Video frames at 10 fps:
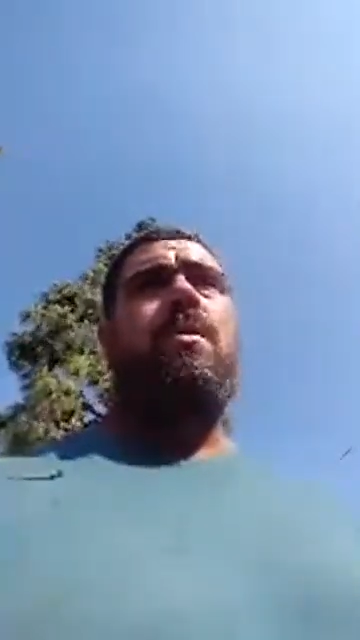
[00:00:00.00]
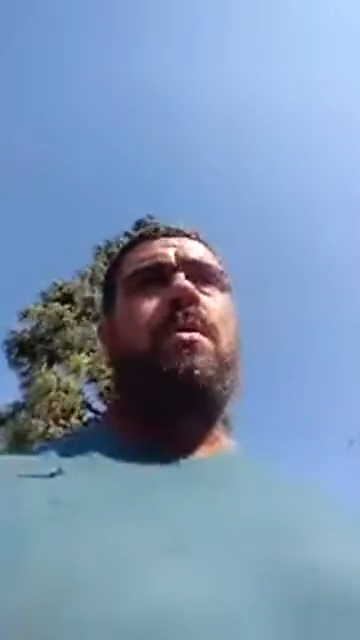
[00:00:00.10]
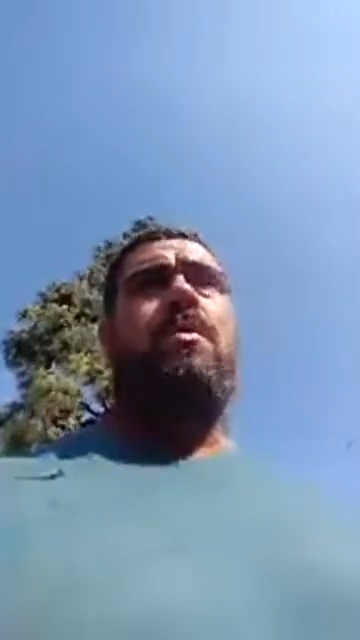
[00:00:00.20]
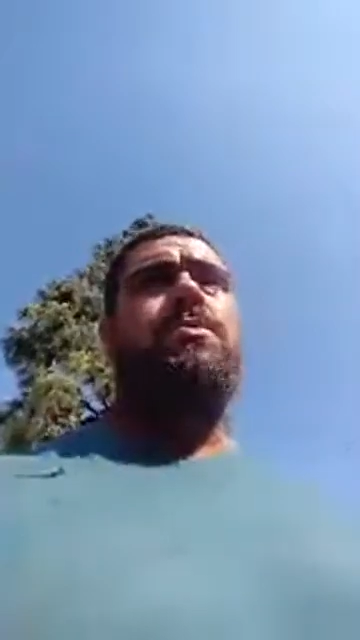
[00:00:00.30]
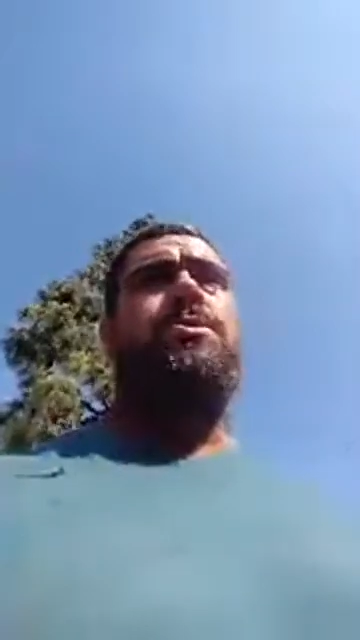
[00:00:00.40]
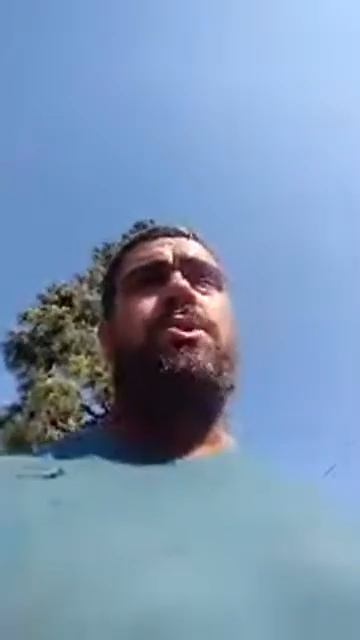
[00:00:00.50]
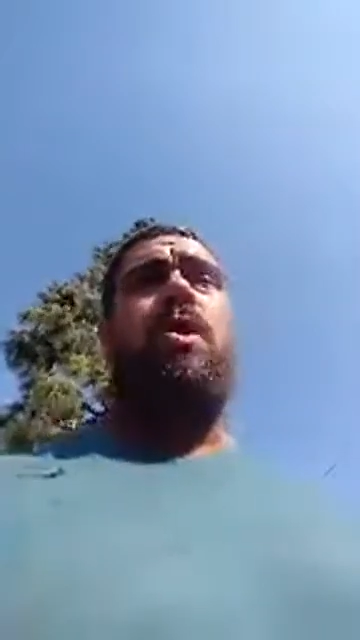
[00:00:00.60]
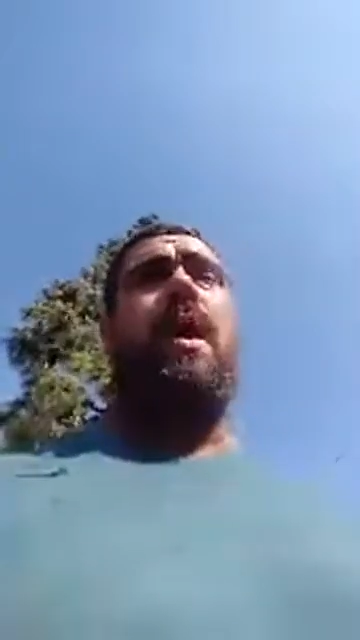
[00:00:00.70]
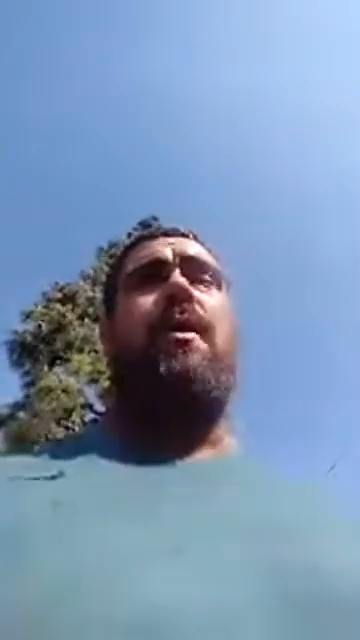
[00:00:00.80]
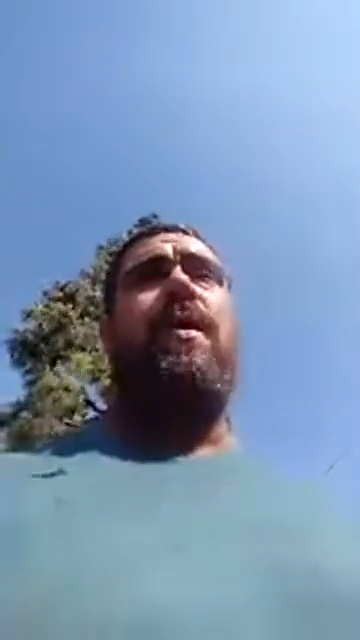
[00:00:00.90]
Show how
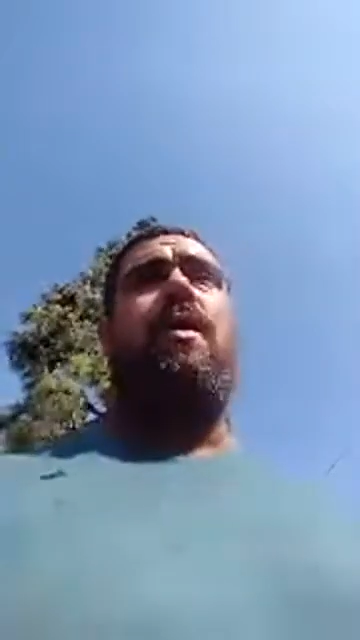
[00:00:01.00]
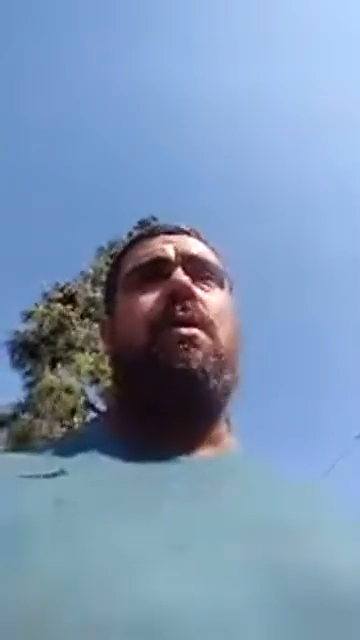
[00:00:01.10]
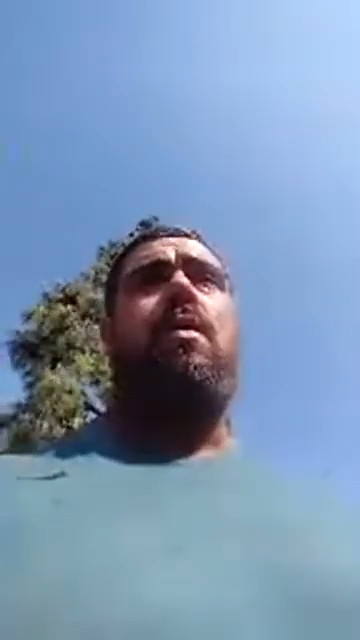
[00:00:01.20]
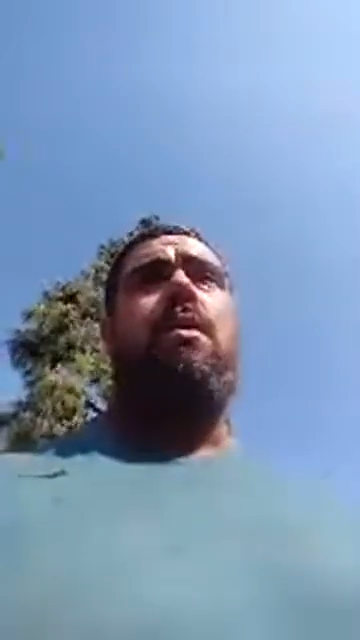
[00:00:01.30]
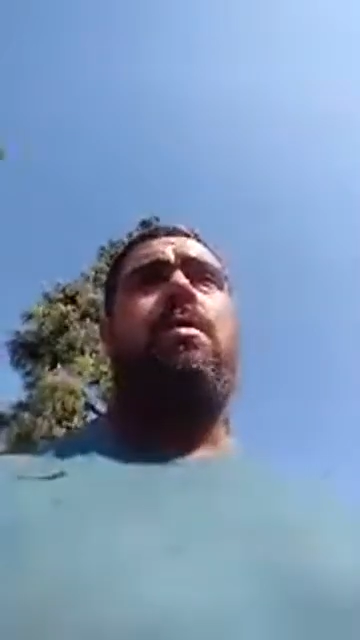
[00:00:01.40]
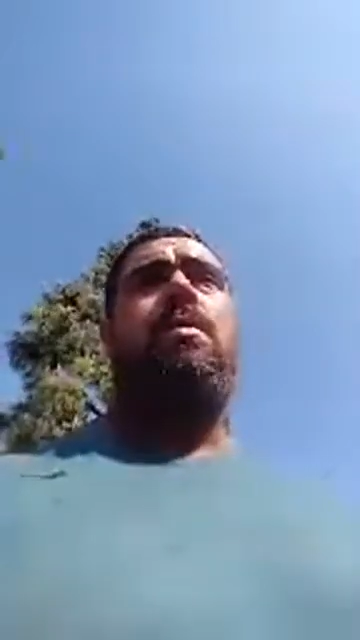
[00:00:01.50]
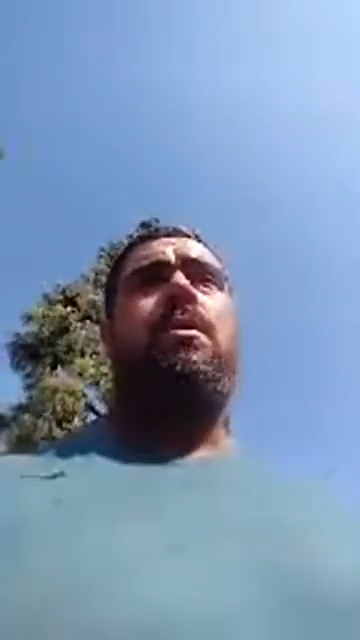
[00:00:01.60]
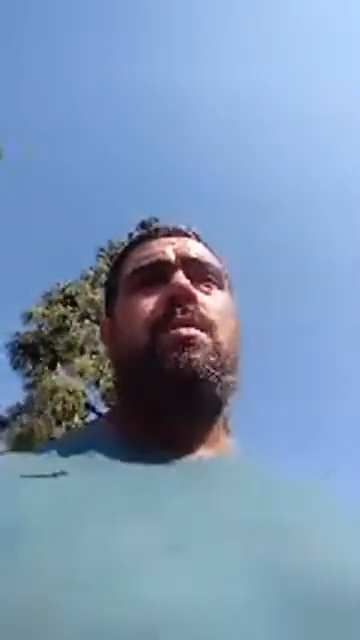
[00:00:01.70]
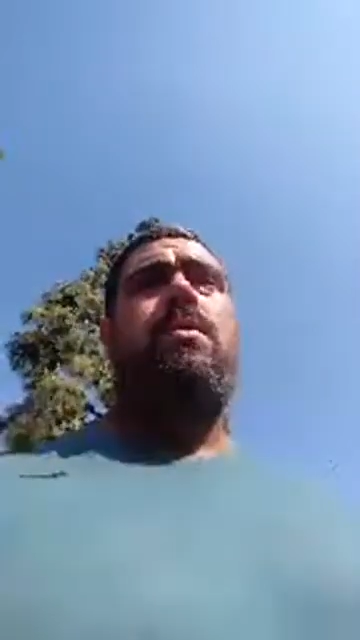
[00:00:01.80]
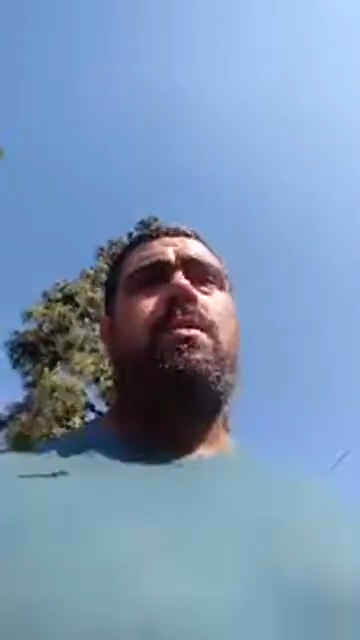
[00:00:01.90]
they are
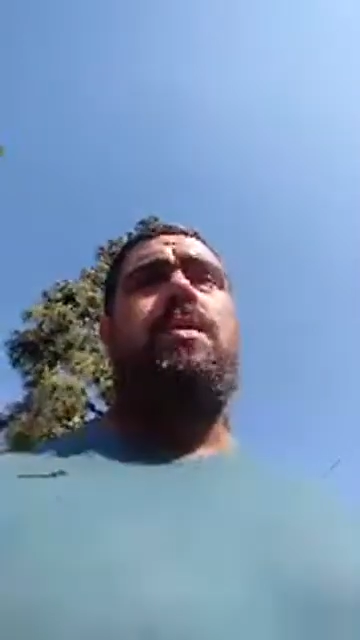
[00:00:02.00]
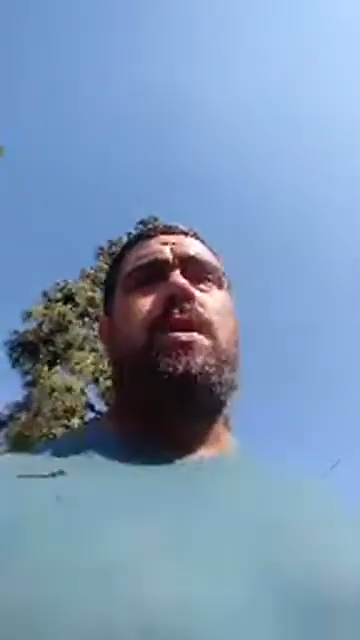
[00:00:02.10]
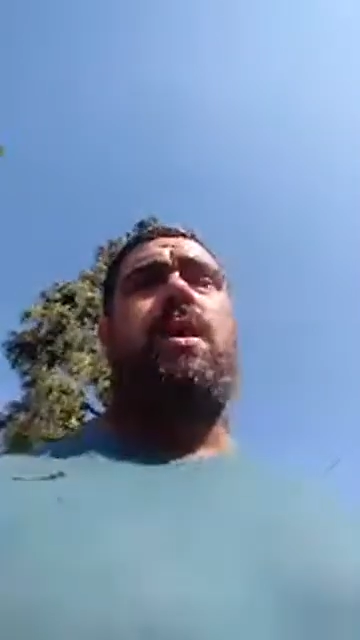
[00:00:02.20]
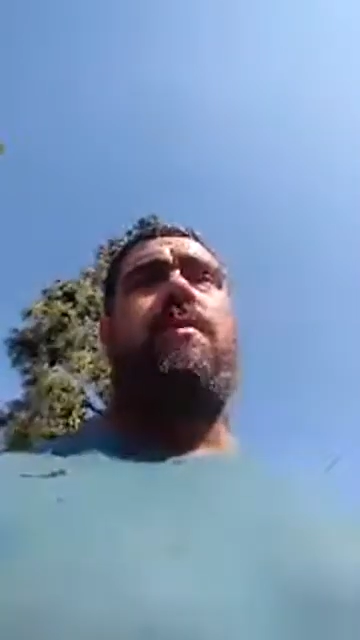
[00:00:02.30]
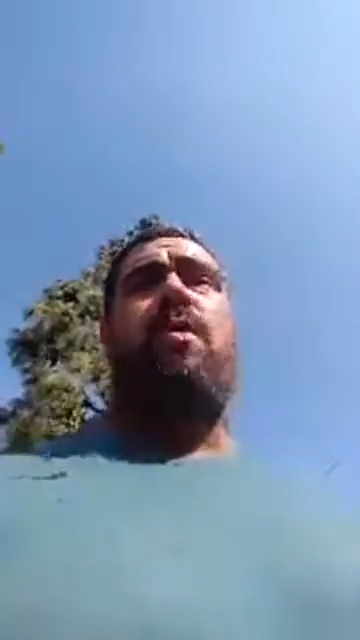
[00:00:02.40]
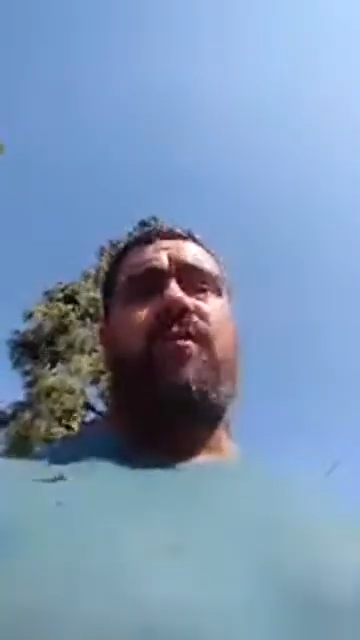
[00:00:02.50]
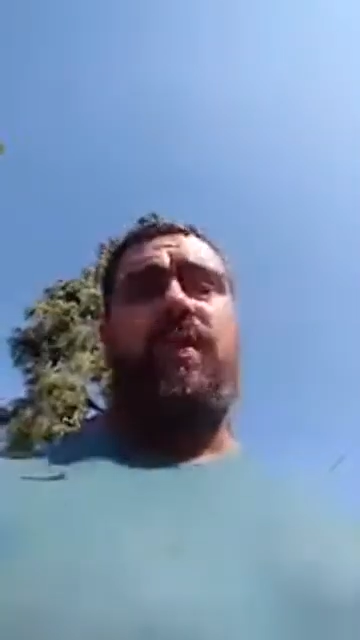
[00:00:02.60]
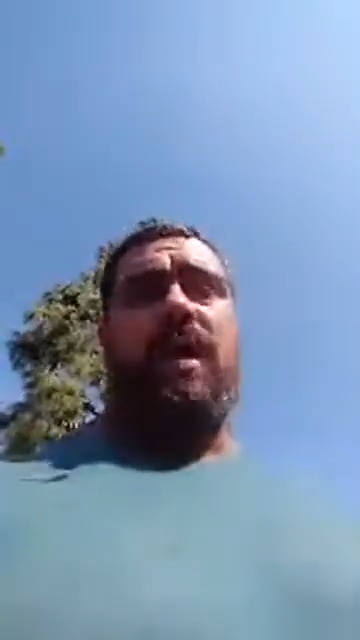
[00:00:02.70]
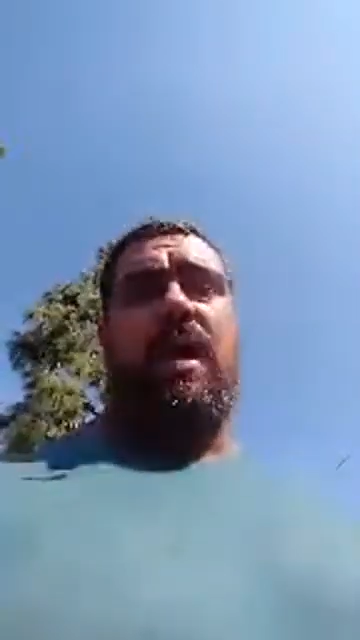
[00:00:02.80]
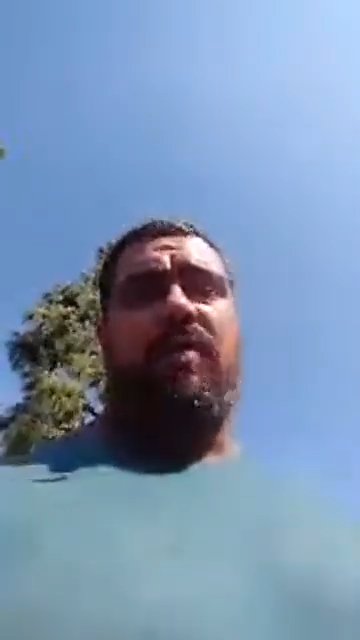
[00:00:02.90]
killing perfectly
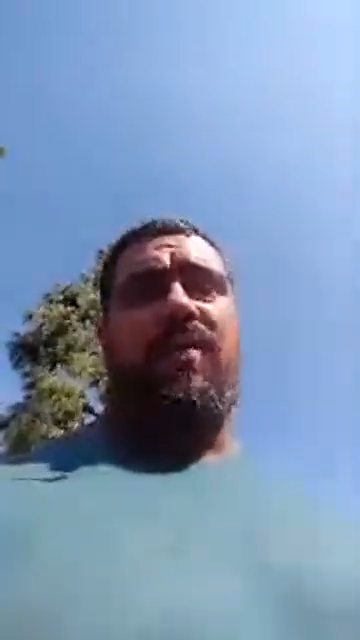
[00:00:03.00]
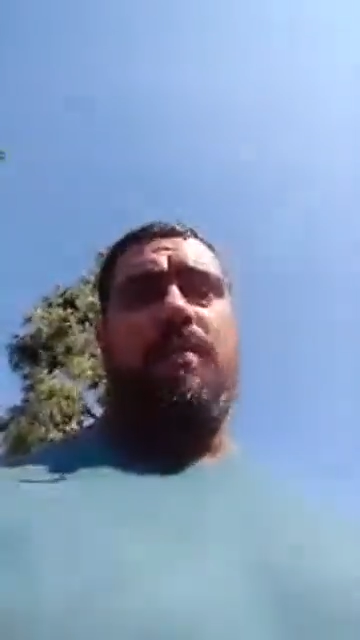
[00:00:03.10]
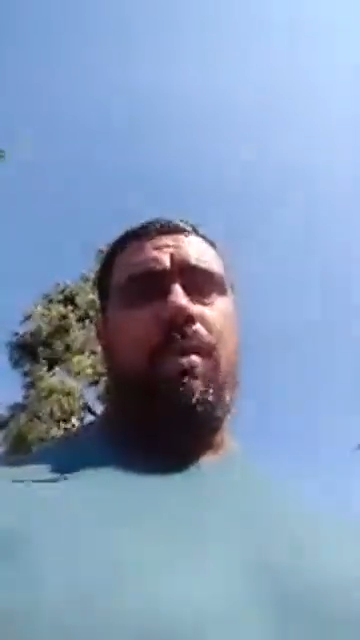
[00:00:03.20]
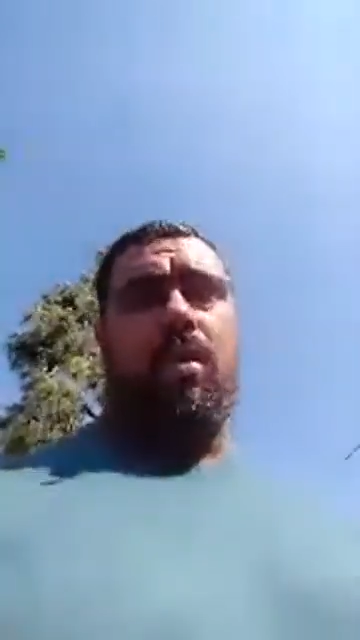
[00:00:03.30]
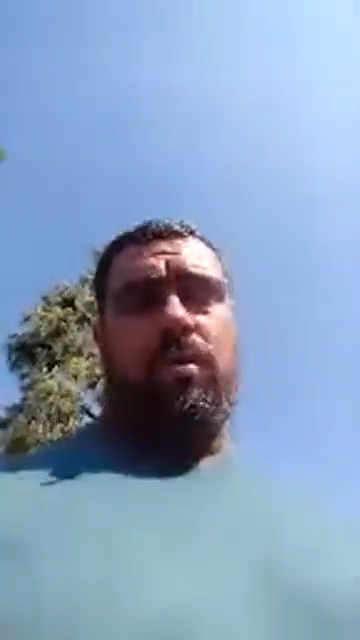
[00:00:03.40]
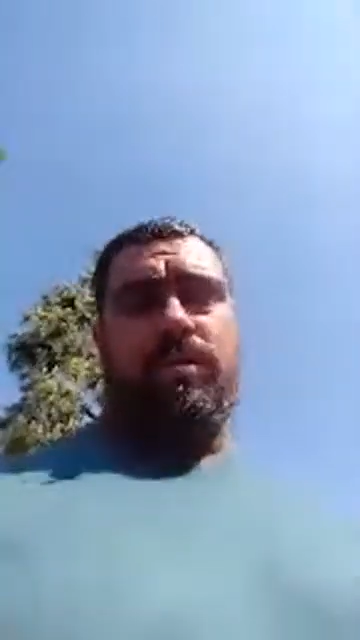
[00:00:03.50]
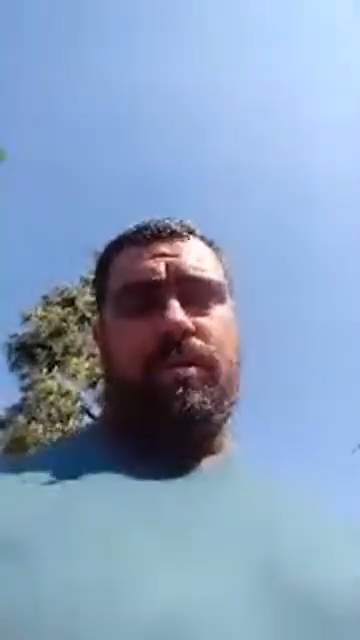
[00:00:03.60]
healthy birds.